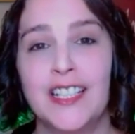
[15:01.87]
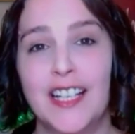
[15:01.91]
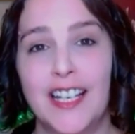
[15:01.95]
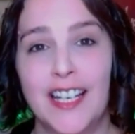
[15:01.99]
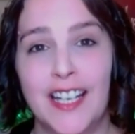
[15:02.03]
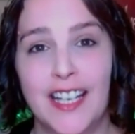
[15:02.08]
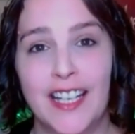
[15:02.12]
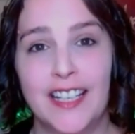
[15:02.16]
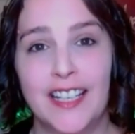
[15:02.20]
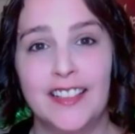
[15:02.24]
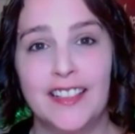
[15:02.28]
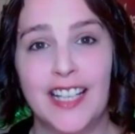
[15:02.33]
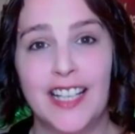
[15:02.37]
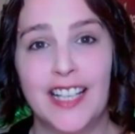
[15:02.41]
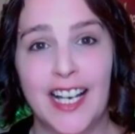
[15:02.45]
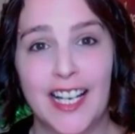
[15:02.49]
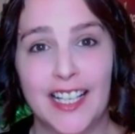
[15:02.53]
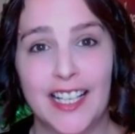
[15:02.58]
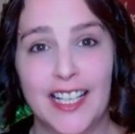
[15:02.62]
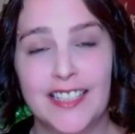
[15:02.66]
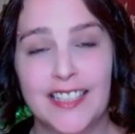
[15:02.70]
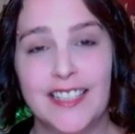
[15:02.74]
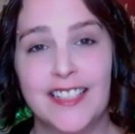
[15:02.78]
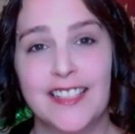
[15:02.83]
And
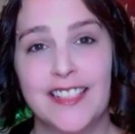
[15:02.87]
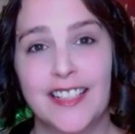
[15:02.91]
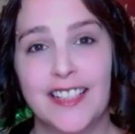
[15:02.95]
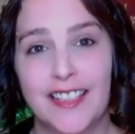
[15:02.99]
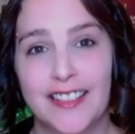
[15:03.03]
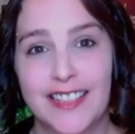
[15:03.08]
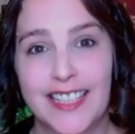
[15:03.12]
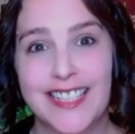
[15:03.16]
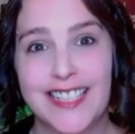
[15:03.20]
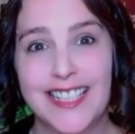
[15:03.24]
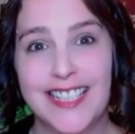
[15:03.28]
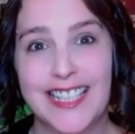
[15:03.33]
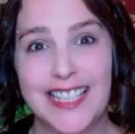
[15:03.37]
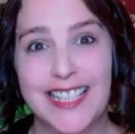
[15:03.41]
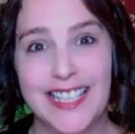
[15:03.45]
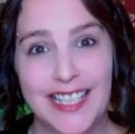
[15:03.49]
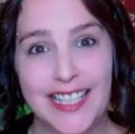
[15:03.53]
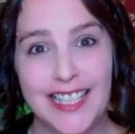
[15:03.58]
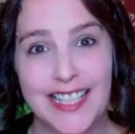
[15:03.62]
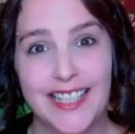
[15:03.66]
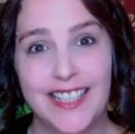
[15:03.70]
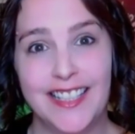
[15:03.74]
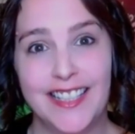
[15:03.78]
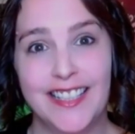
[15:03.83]
that is uh, that's a
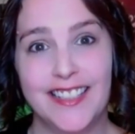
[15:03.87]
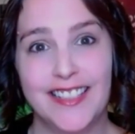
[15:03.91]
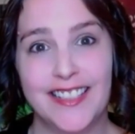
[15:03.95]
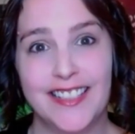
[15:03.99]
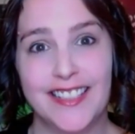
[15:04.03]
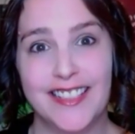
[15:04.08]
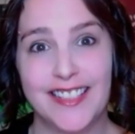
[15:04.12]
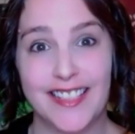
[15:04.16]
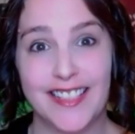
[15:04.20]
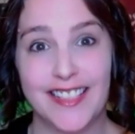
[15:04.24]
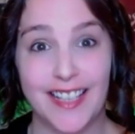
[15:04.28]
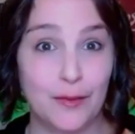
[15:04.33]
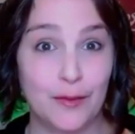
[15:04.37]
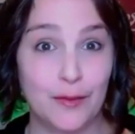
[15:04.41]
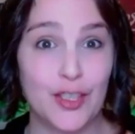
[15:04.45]
key sign for